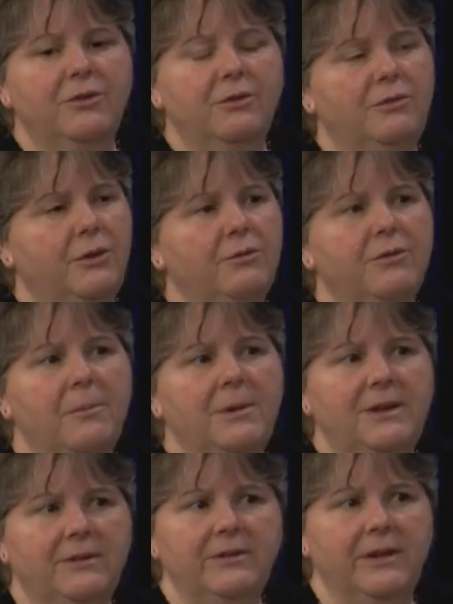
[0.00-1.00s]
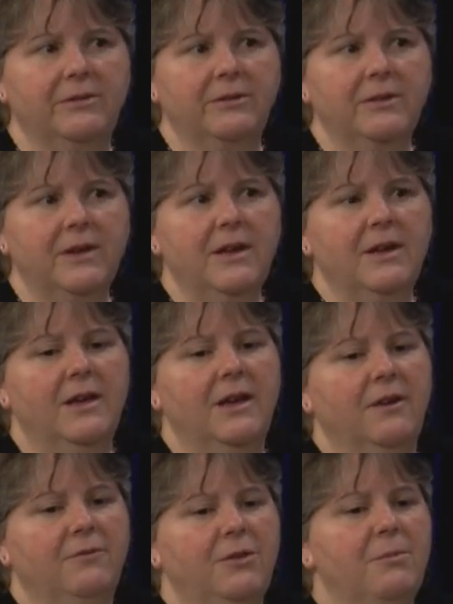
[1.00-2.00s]
to view from a distance.
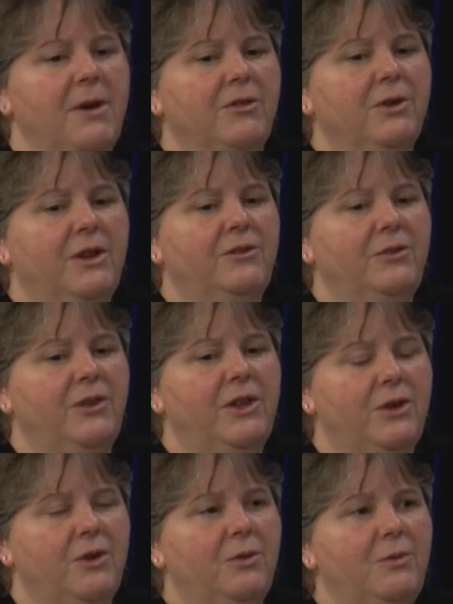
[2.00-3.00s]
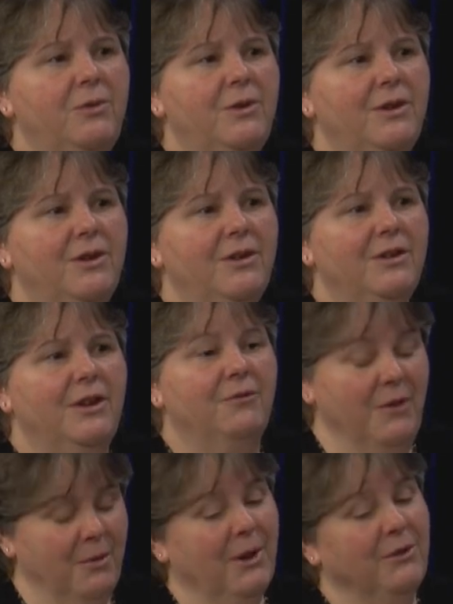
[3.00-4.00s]
If the mother can see you,
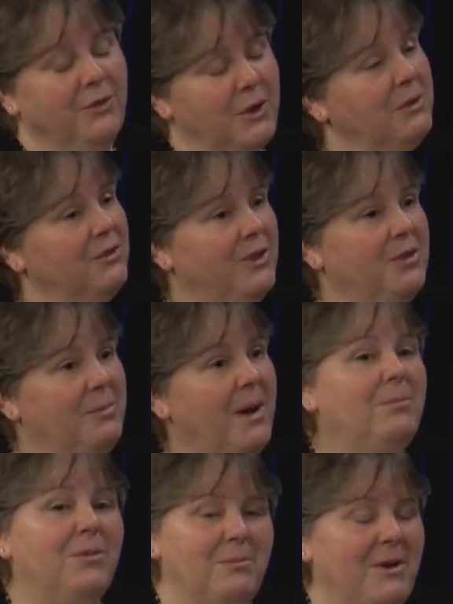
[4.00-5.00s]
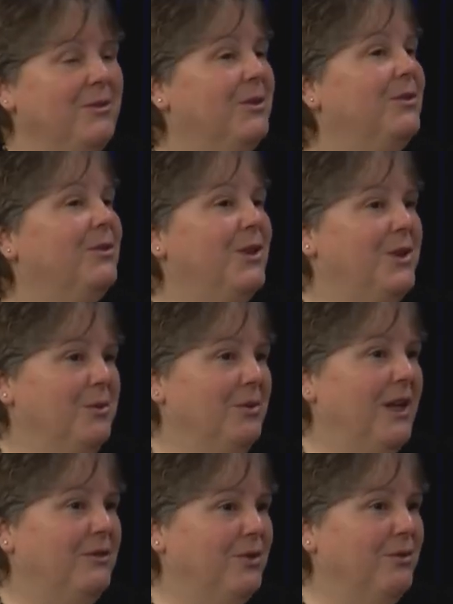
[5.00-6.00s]
if you can see the pup, the mother can see you.
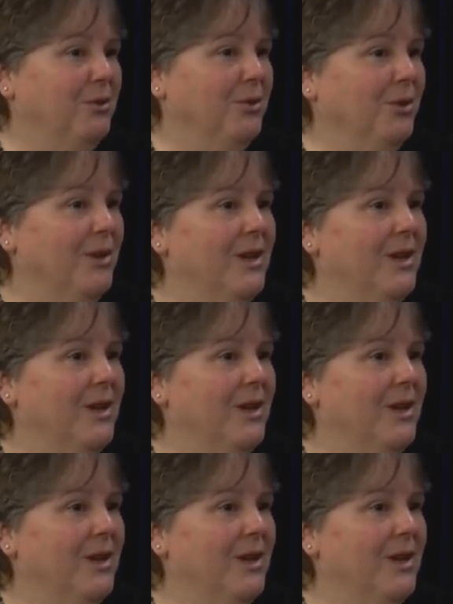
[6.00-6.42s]
That's the rule.